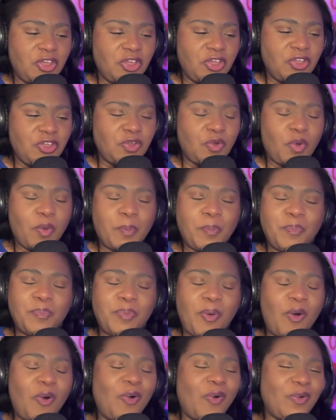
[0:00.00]
"You're
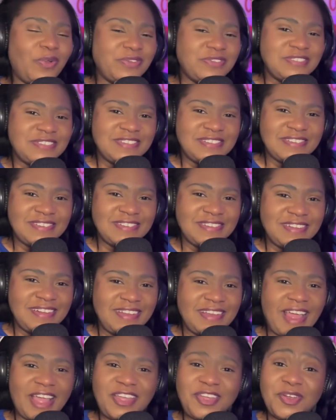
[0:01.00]
bold,
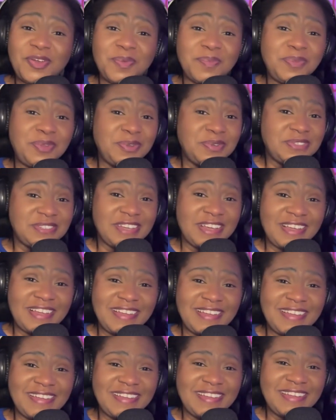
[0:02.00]
like your
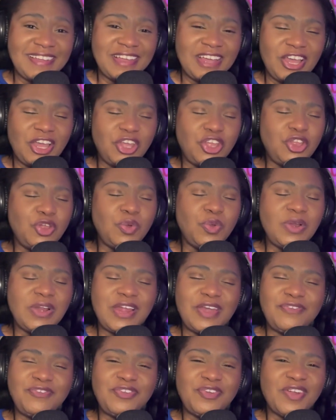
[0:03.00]
music. You
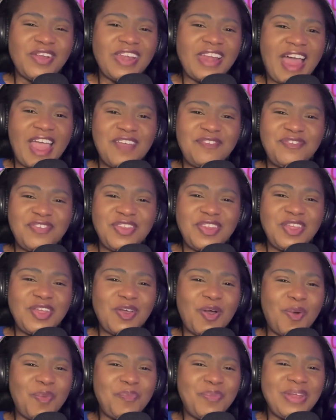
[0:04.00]
live your life in
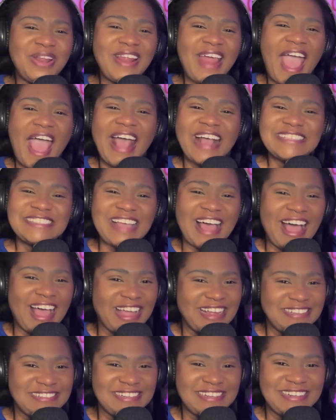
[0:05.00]
the open as
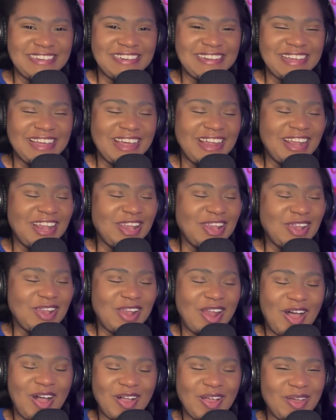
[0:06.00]
I did
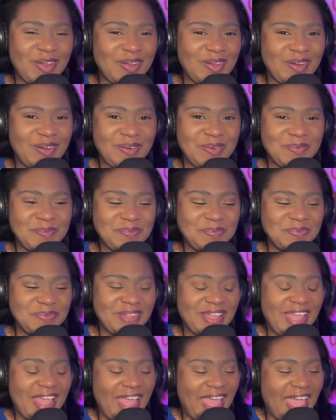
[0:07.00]
long ago."
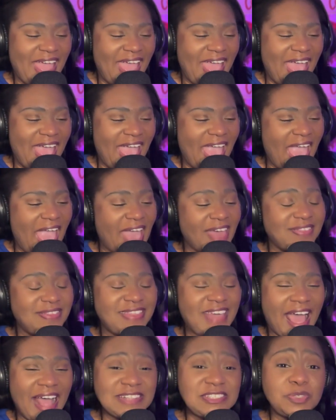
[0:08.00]
And
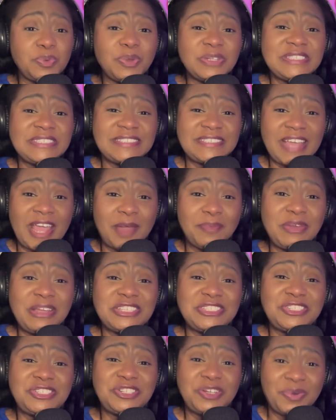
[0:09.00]
that's what
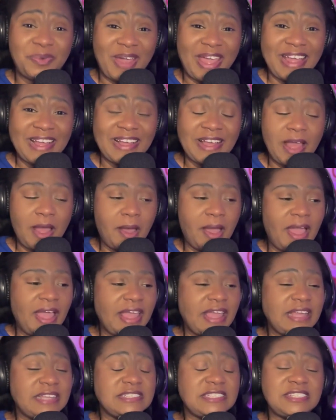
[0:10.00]
Sammy's doing.
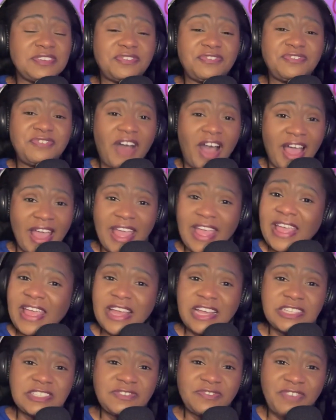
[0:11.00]
He's defying
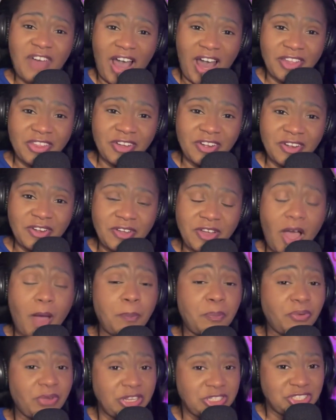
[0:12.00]
his father, a
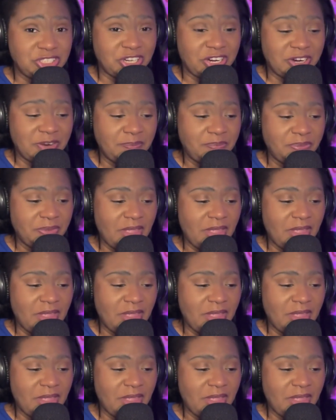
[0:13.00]
preacher,